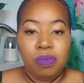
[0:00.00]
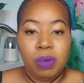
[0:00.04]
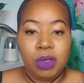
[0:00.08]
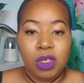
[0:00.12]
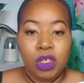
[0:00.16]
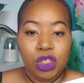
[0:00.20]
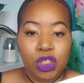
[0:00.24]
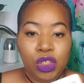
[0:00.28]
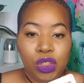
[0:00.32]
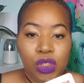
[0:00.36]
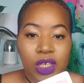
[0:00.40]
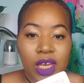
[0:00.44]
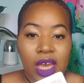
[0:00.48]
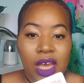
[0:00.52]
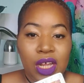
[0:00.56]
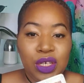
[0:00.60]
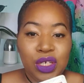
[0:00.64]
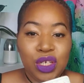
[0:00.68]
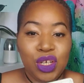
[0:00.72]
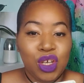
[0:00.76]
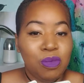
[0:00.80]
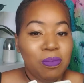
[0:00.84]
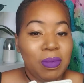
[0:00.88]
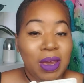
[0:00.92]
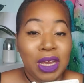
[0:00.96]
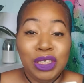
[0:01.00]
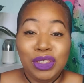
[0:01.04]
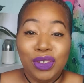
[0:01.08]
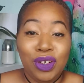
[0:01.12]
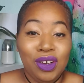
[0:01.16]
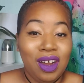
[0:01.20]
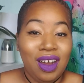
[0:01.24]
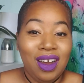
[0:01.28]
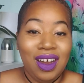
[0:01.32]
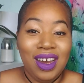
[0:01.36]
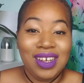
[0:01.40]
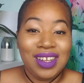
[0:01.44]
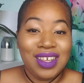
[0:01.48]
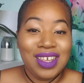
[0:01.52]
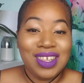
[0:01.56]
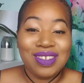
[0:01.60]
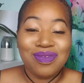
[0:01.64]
because you get two major arcana.